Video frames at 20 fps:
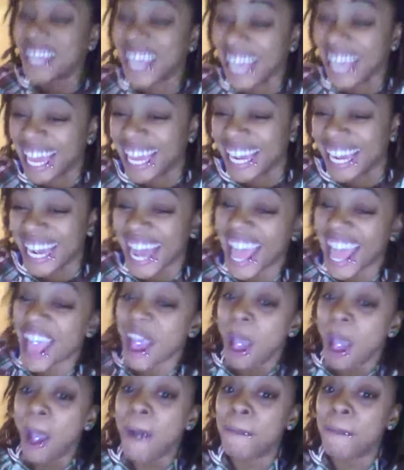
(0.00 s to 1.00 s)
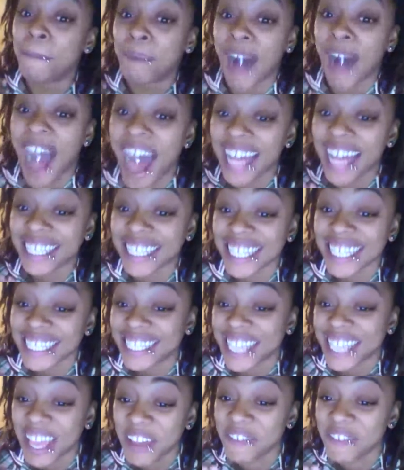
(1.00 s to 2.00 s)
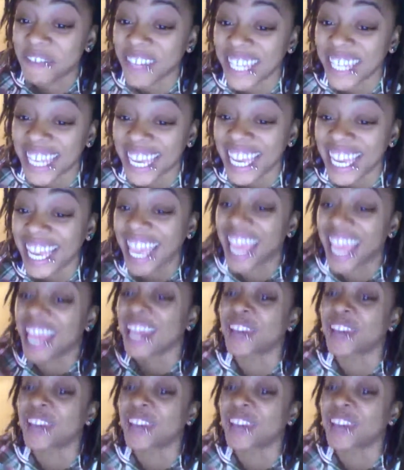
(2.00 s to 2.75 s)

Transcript: can positively